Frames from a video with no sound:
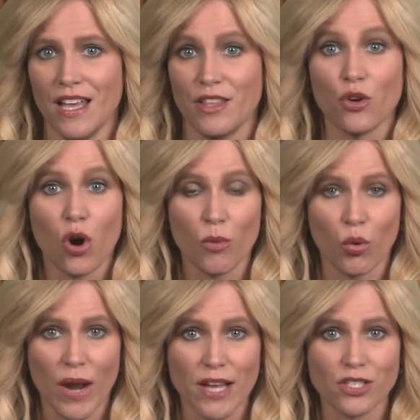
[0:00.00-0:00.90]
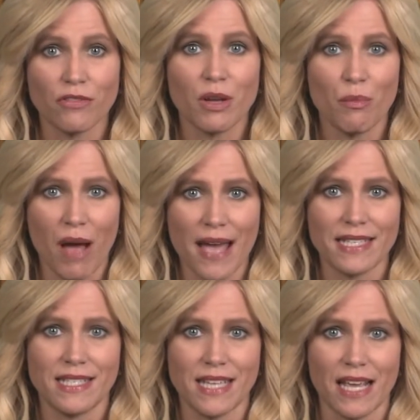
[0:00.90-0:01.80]
The normal range of
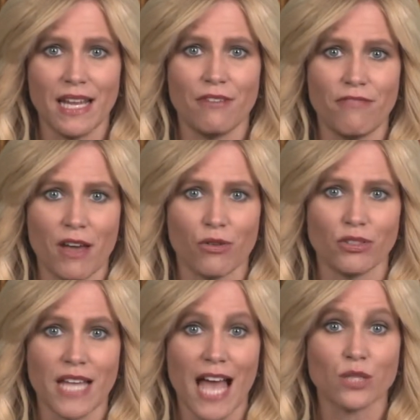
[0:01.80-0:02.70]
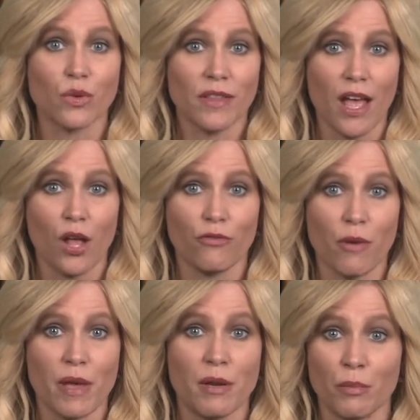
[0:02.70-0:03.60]
combined state and federal tax withheld
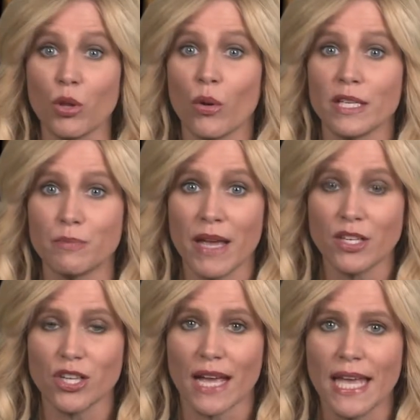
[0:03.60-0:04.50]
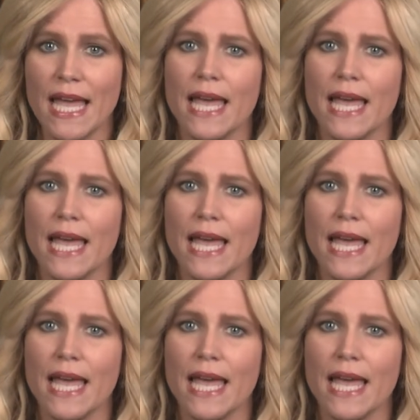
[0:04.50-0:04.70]
from an employee's paycheck